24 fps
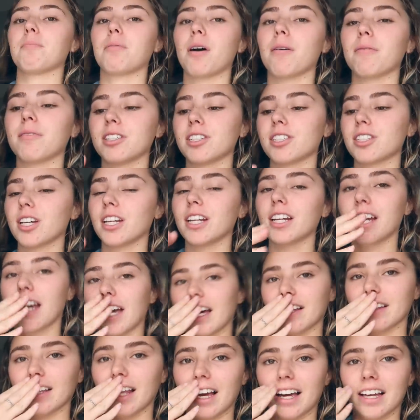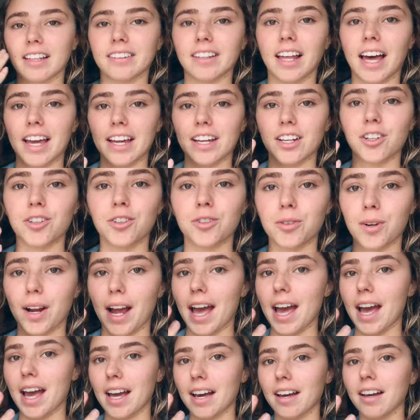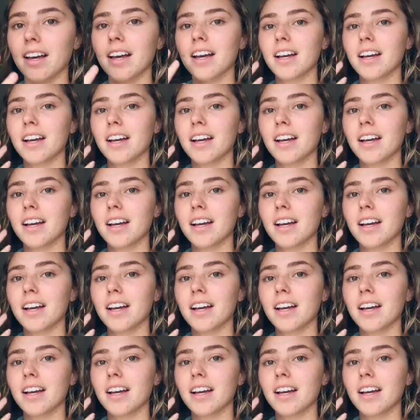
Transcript: probably just gonna get like a light gray